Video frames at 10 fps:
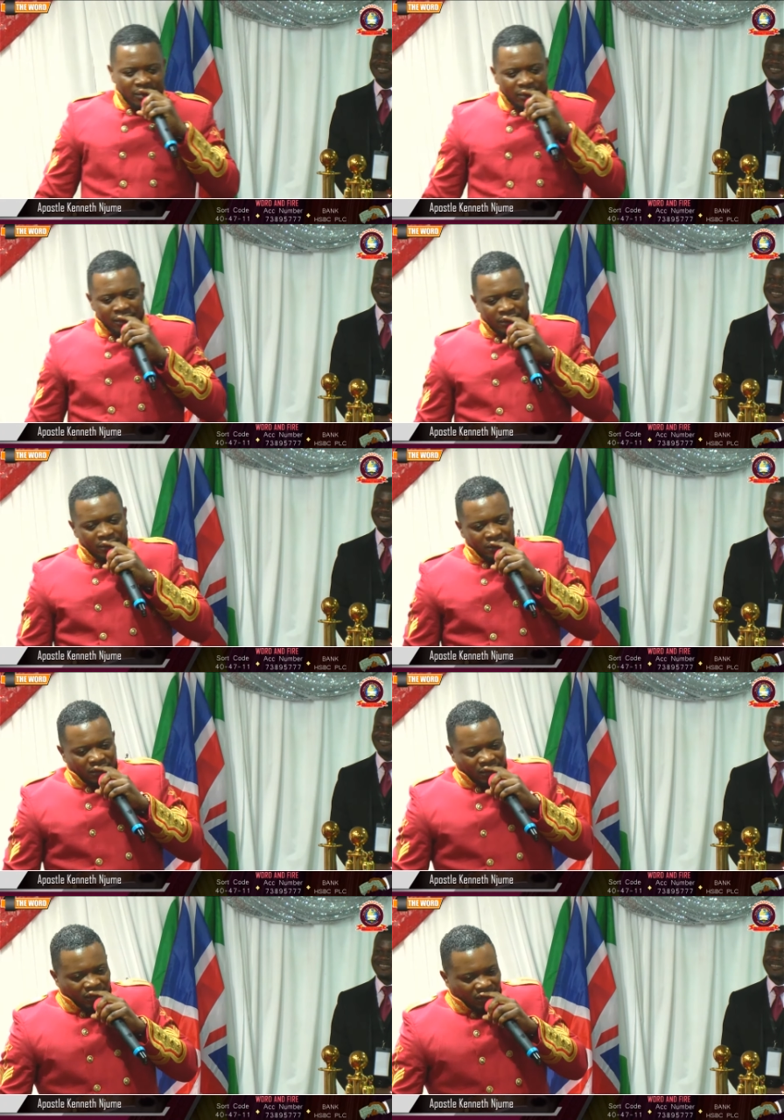right.
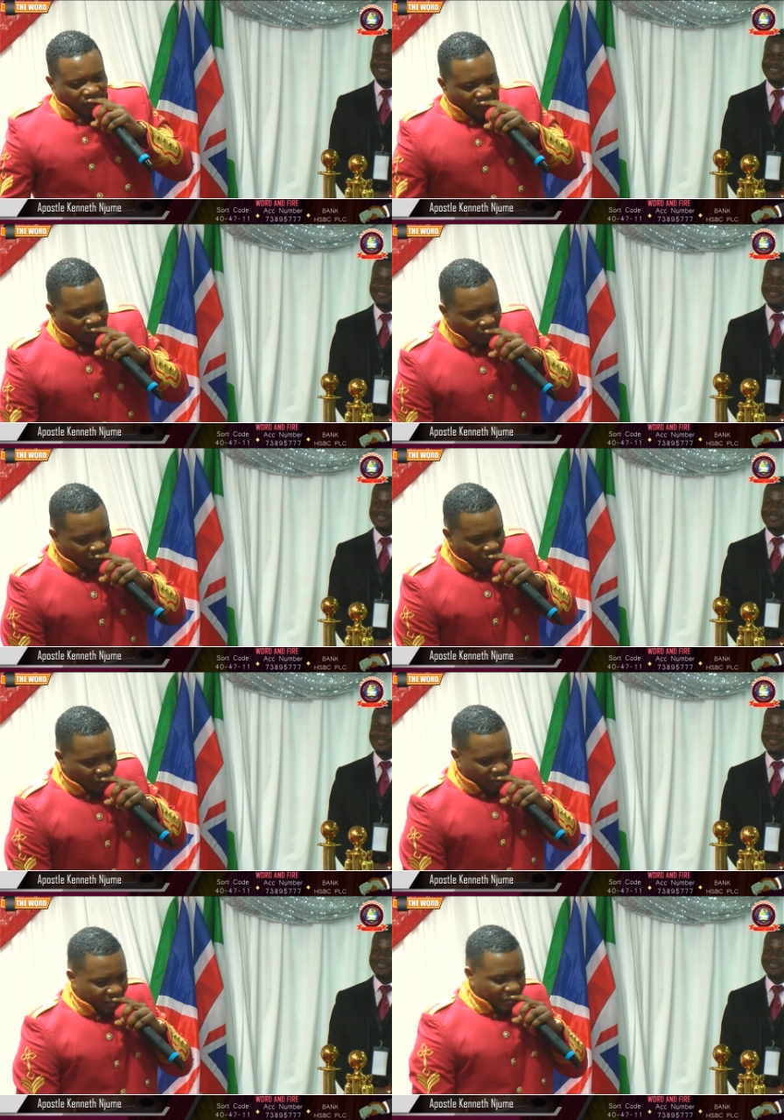Focus. No
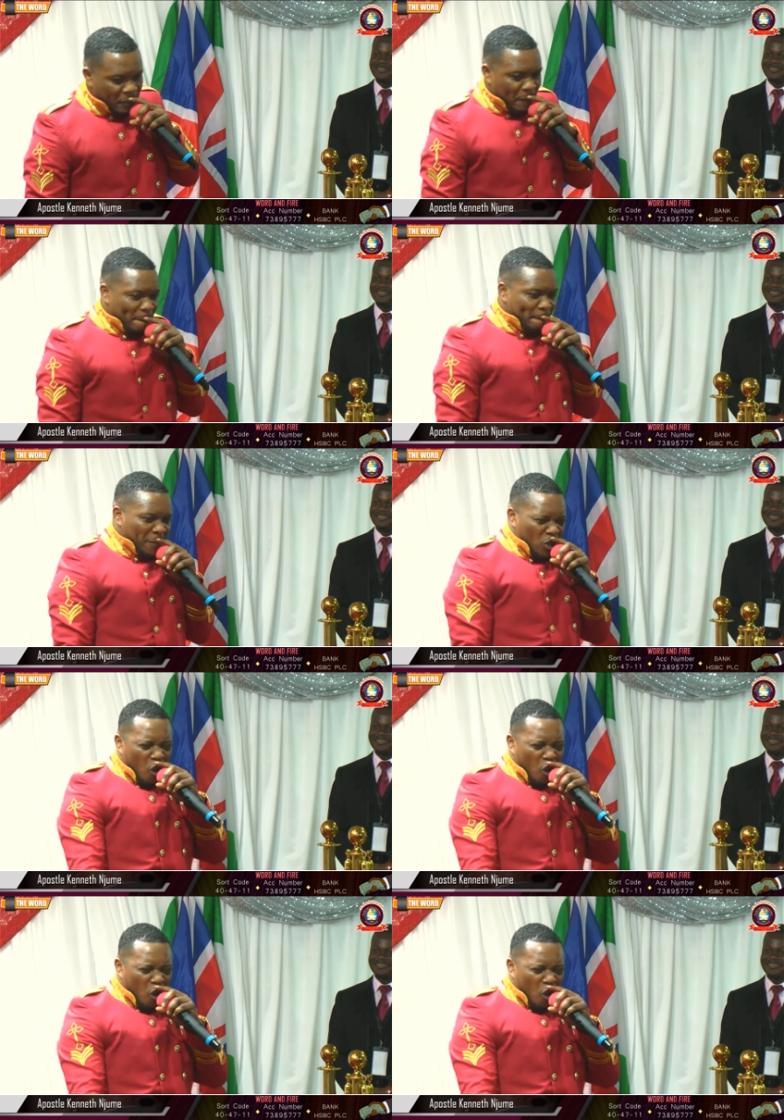focus. Your